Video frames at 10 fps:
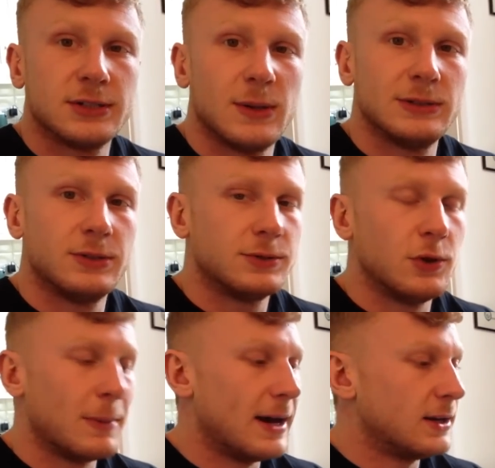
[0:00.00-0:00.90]
So it's not
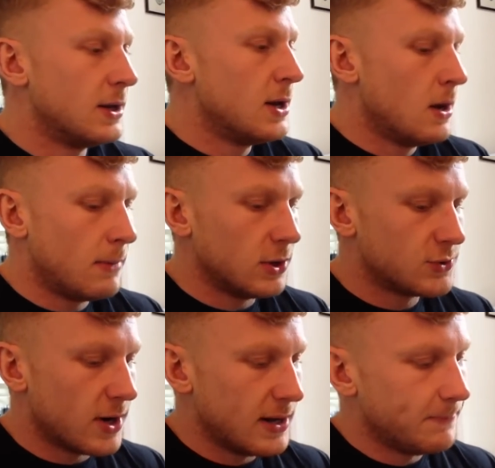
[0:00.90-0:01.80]
too bad
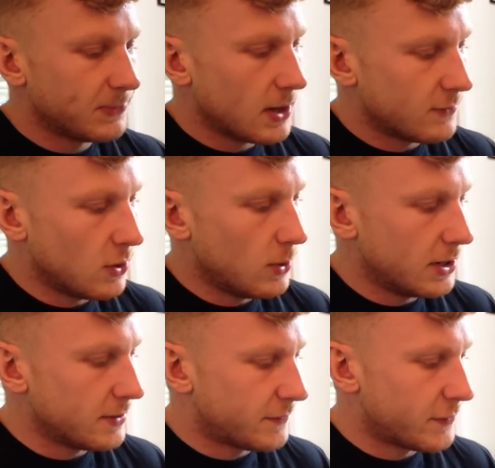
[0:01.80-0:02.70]
post-training. I've got
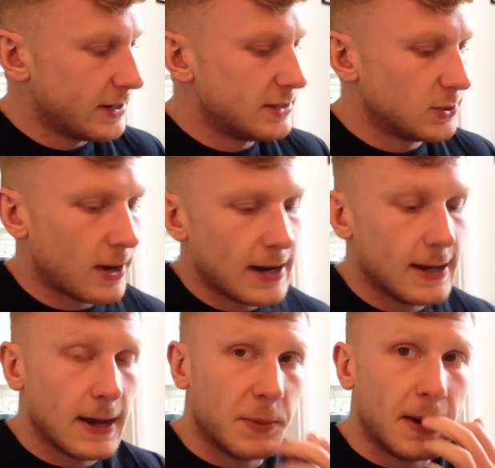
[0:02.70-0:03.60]
work at 3 till
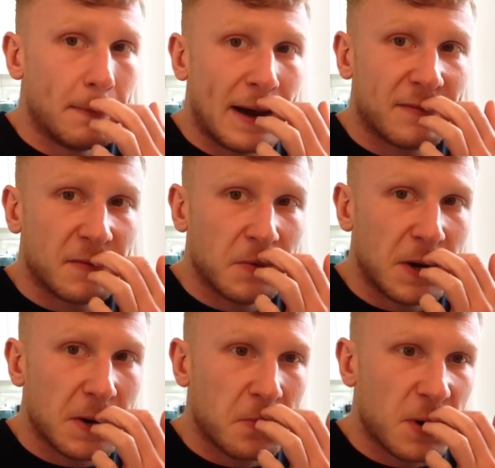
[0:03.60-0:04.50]
8, and when I'm back from
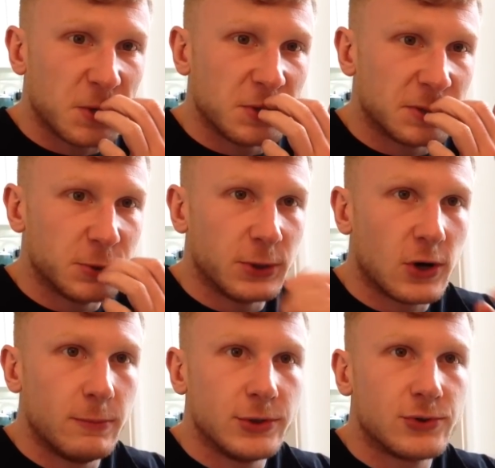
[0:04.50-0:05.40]
work, what I'll do is I'll do the
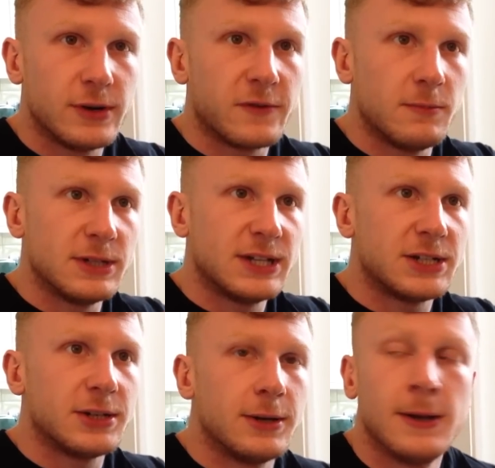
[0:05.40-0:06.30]
commentary from the
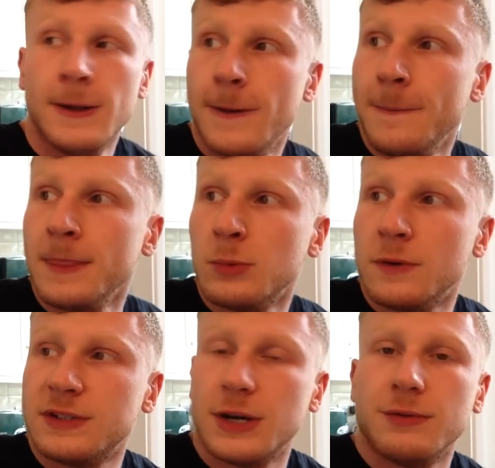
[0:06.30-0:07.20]
session
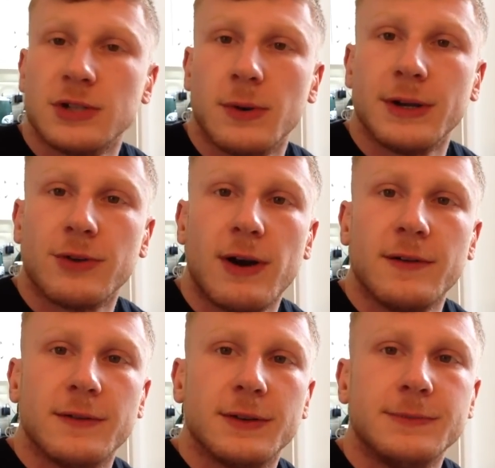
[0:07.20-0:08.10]
with Celso in
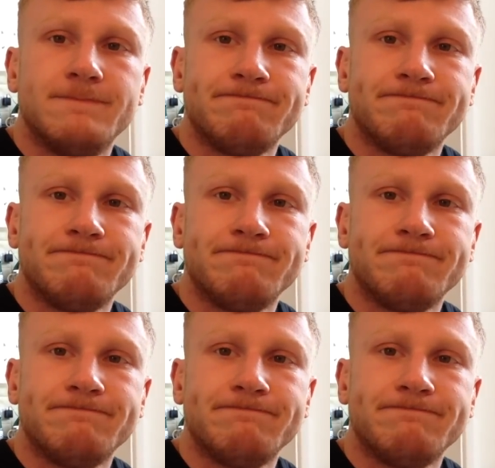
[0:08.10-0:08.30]
Crayford.